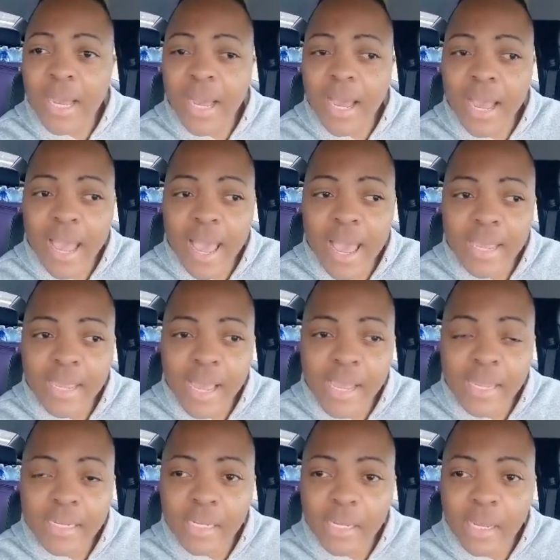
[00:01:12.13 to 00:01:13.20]

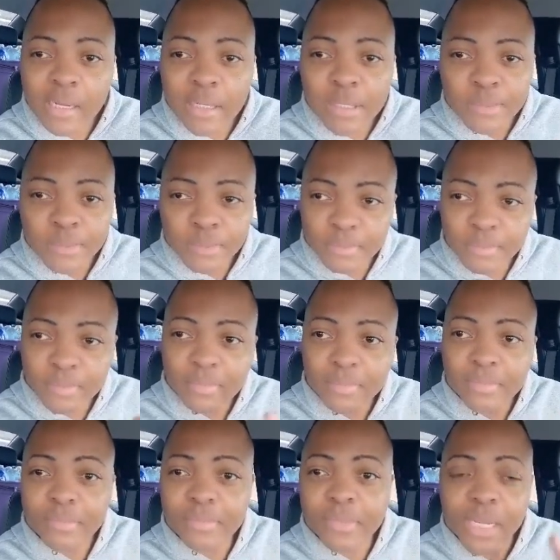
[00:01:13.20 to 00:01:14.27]
I
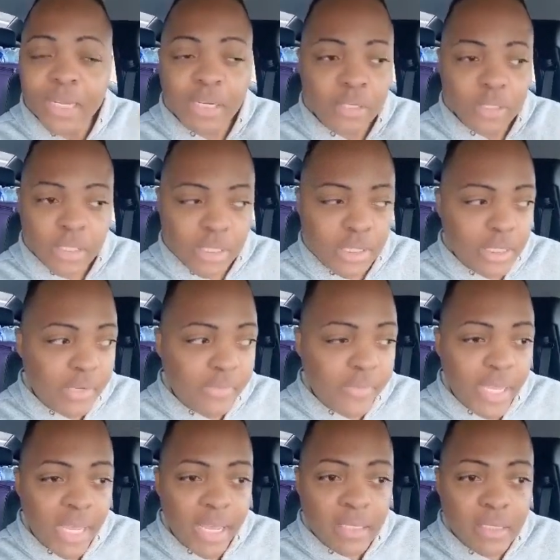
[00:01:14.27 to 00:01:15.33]
go to the
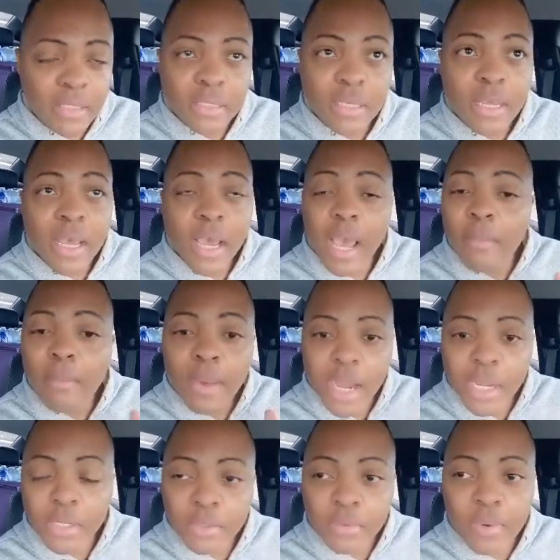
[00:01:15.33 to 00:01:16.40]
CVS, and
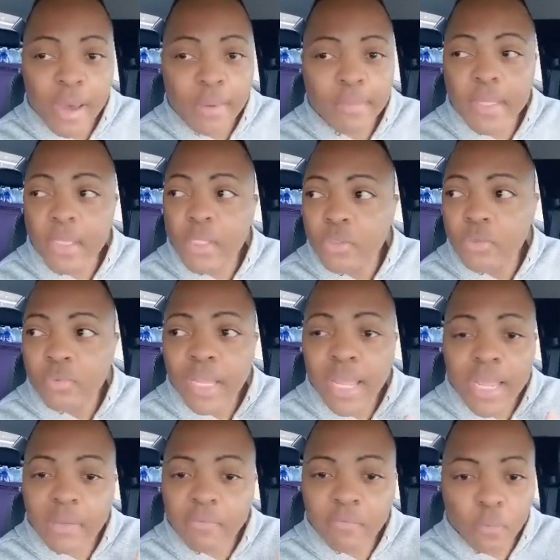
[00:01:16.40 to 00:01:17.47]
mind you, I've been to
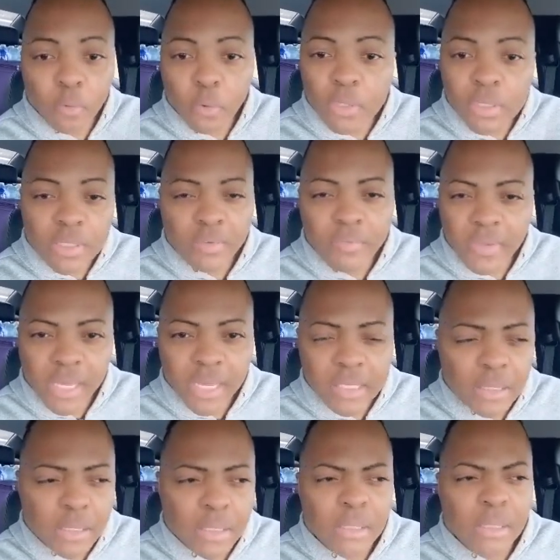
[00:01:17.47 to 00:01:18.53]
like four
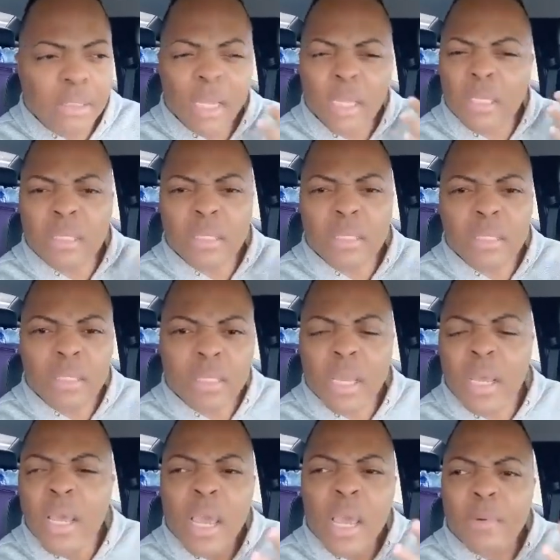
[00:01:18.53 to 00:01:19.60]
CVS's.
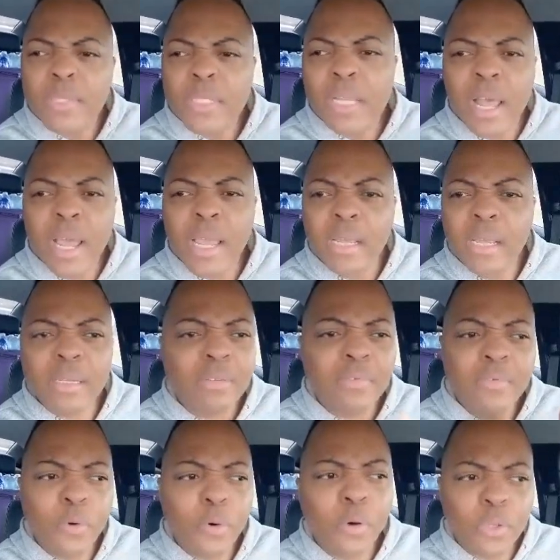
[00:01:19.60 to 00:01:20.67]
It was like
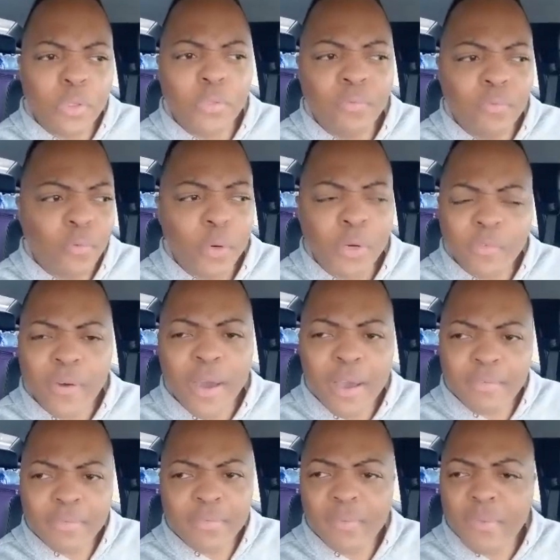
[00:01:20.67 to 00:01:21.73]
four to
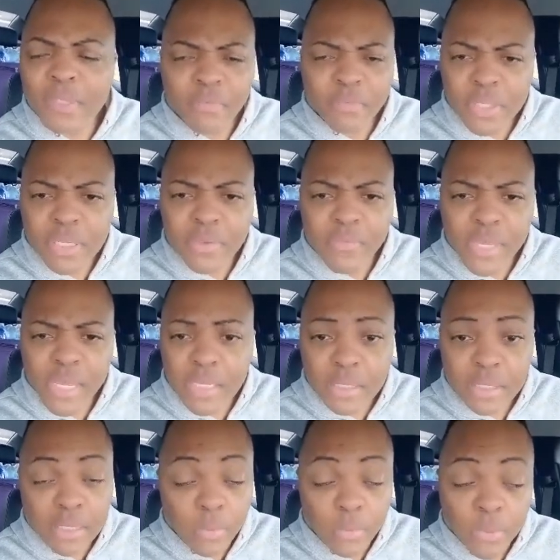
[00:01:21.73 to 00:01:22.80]
five different
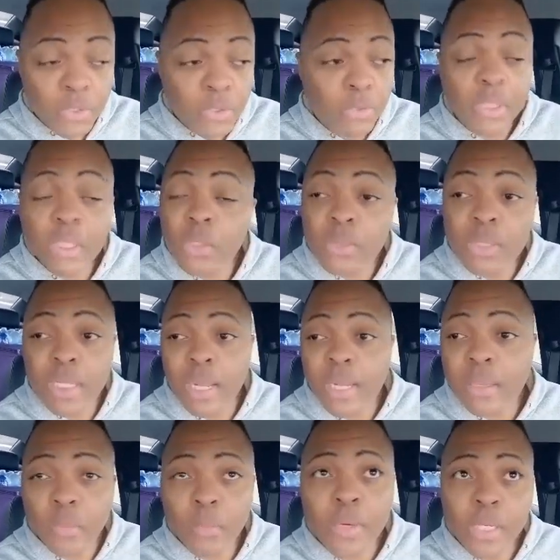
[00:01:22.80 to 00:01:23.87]
CVS's I went to. This was
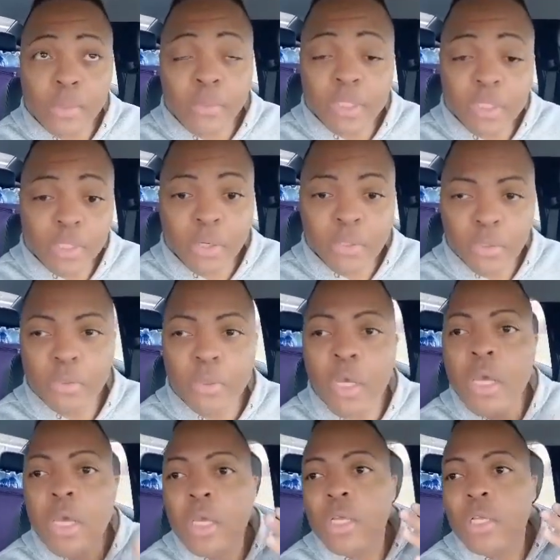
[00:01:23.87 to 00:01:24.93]
not the one I wanted to go to.
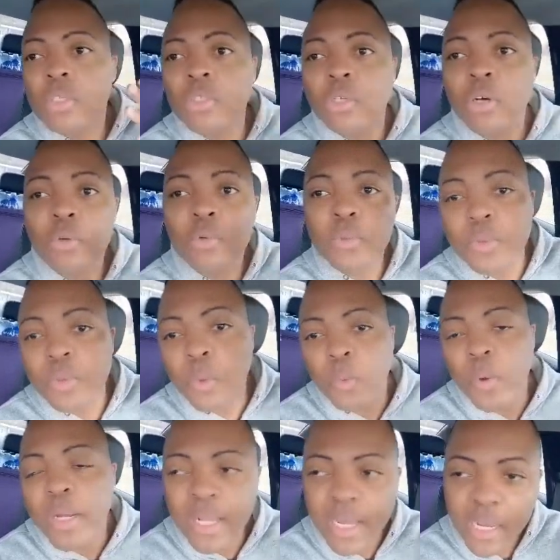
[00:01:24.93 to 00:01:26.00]
So the
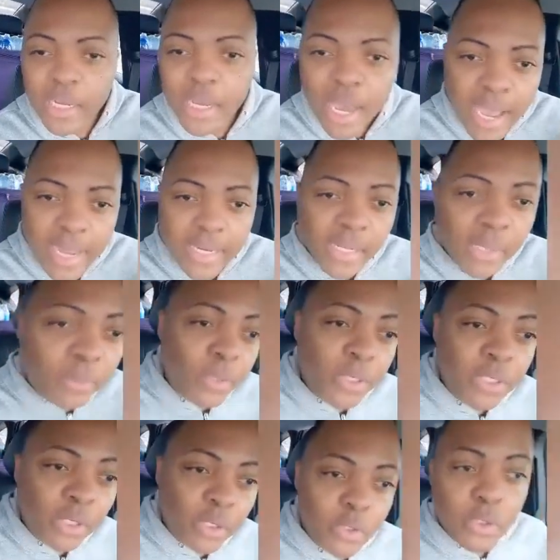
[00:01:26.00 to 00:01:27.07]
one I didn't
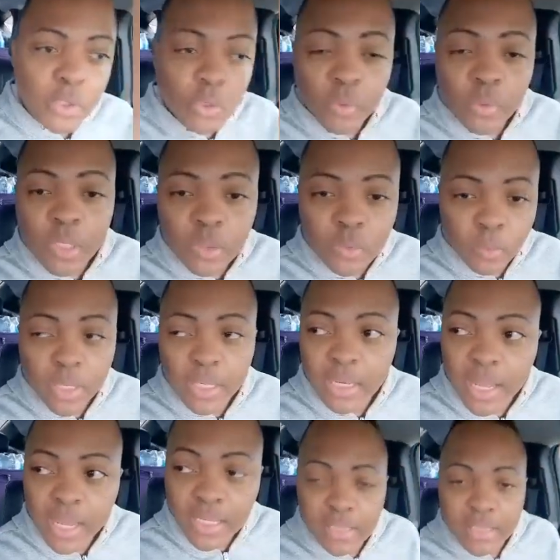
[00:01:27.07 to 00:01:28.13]
want to go to is
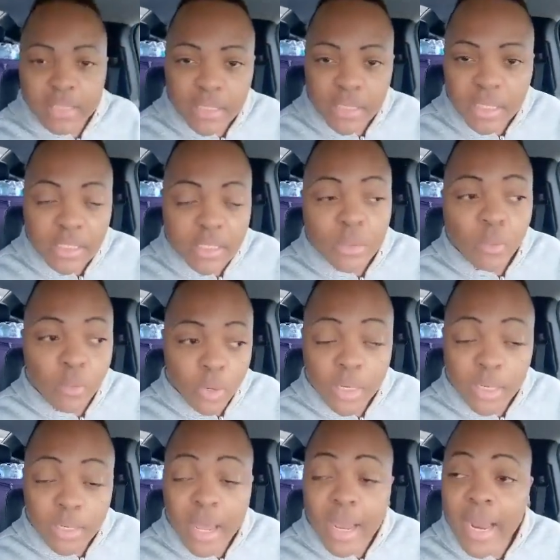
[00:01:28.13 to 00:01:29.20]
the
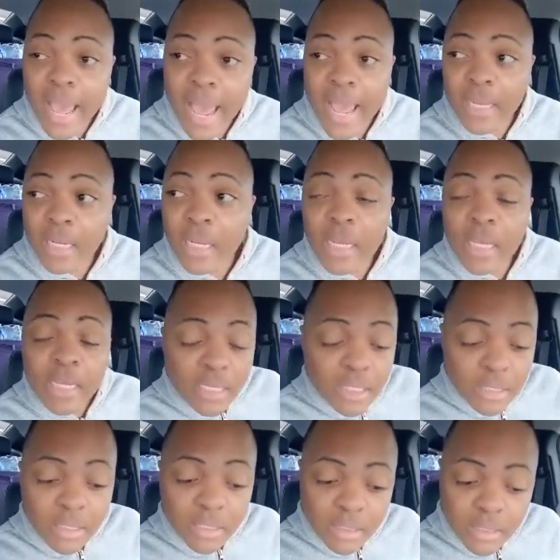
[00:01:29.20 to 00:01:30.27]
one that had
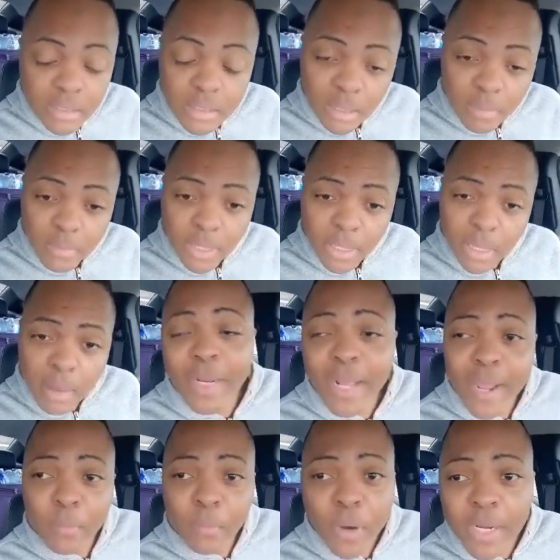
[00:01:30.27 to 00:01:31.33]
the something
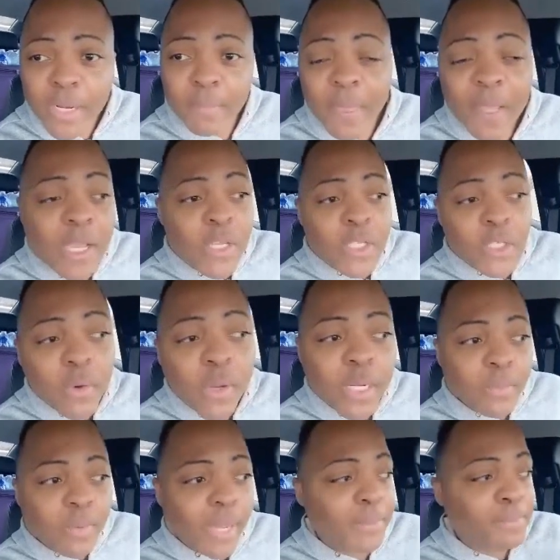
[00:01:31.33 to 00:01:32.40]
I wanted. So
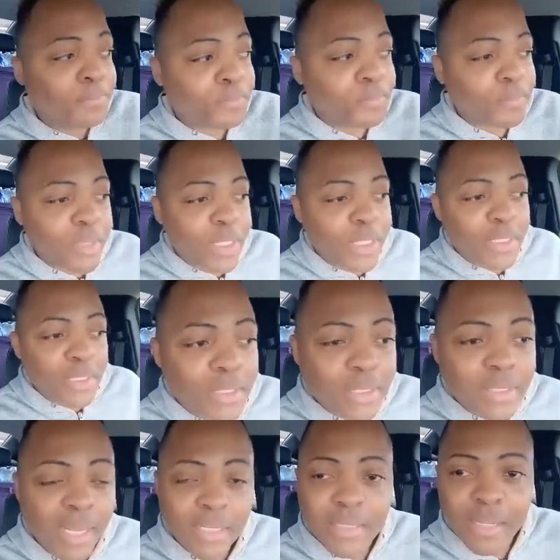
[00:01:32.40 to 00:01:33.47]
anyway,
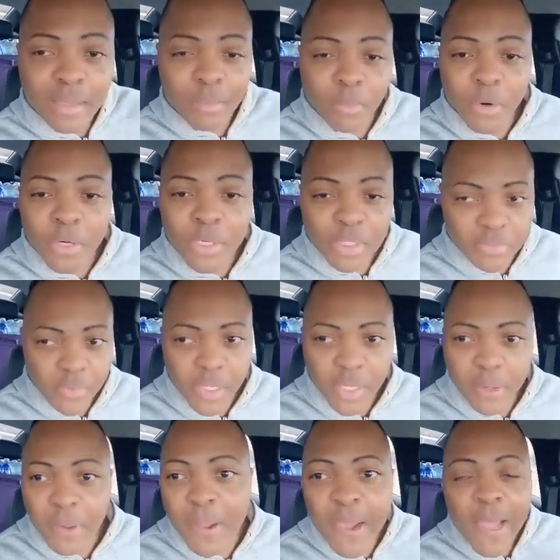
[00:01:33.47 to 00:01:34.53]
that's not the point of this
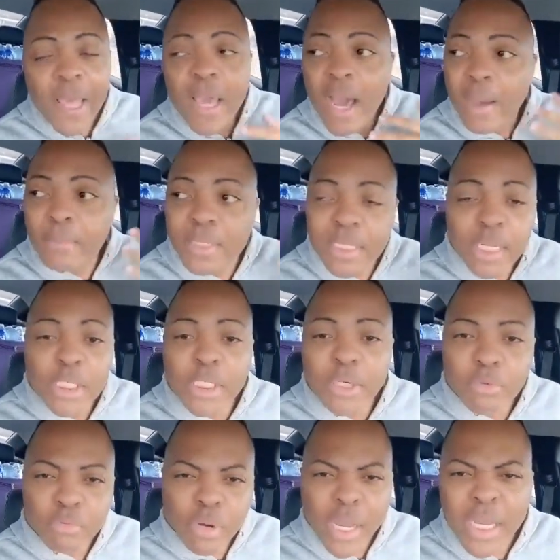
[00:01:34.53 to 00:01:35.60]
video. I'm such in
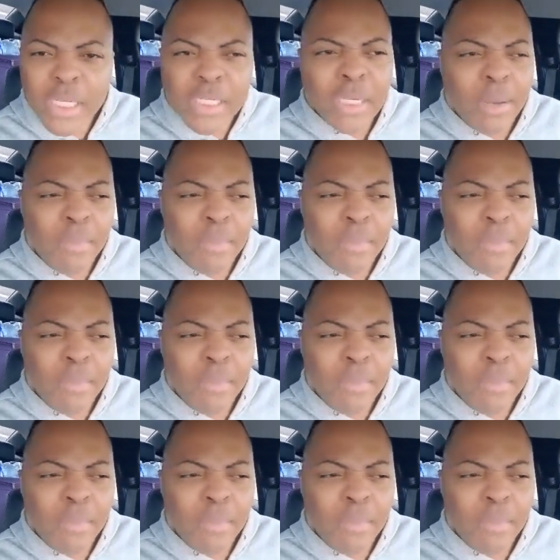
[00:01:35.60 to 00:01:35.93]
a rush.